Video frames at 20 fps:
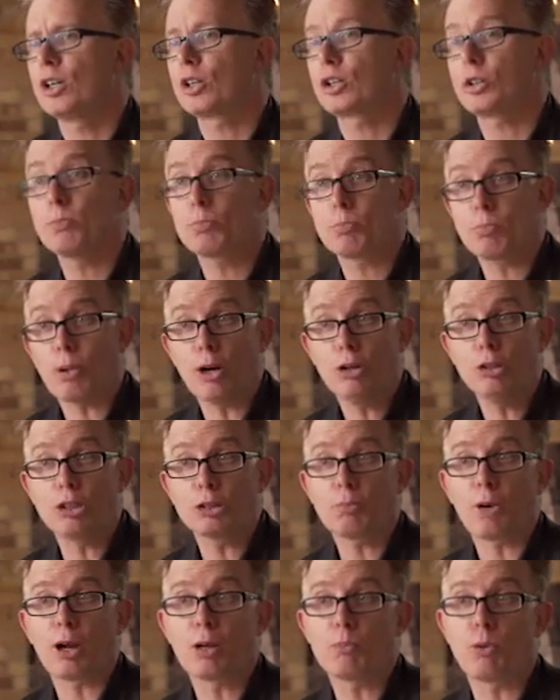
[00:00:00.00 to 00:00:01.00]

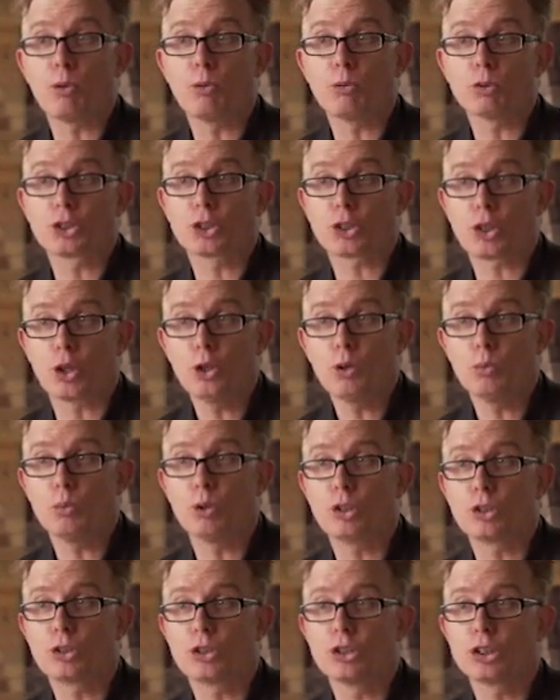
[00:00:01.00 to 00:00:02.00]
composed by Paul's
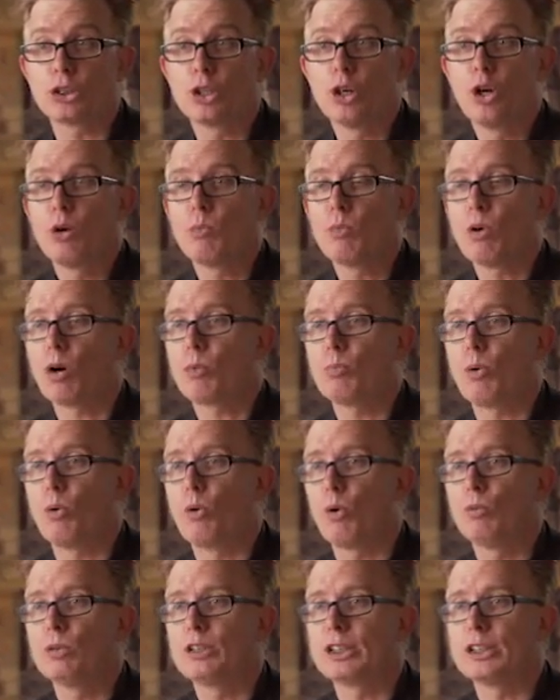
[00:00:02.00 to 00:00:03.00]
co-workers while
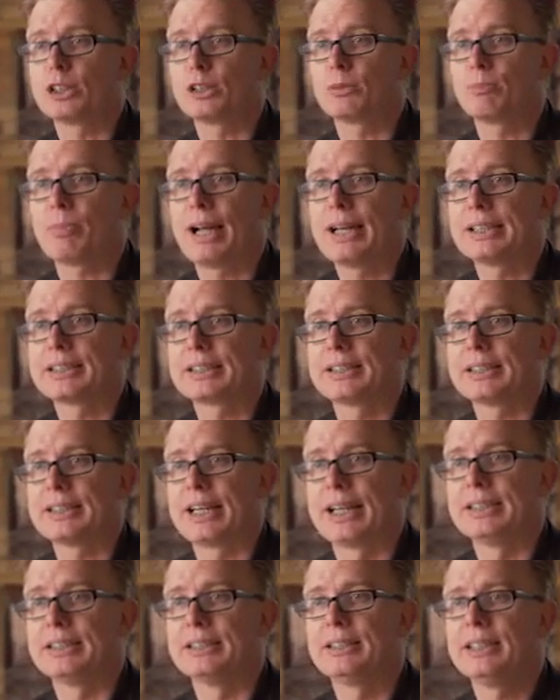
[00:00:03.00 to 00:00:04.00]
Paul was
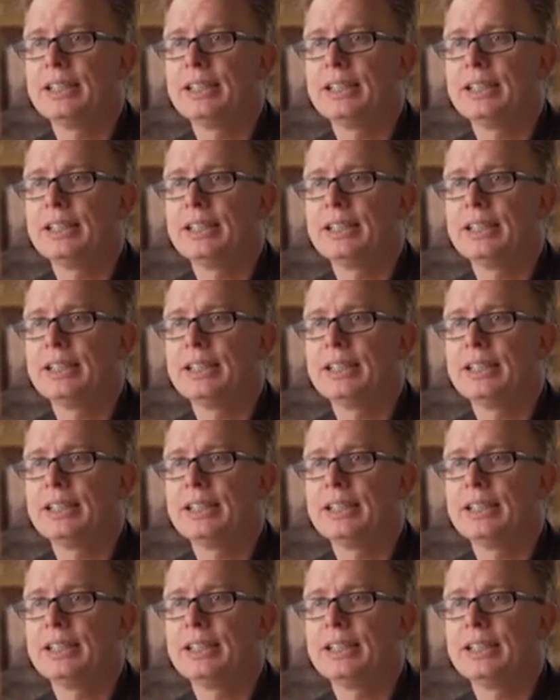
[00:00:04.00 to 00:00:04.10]
incapacitated,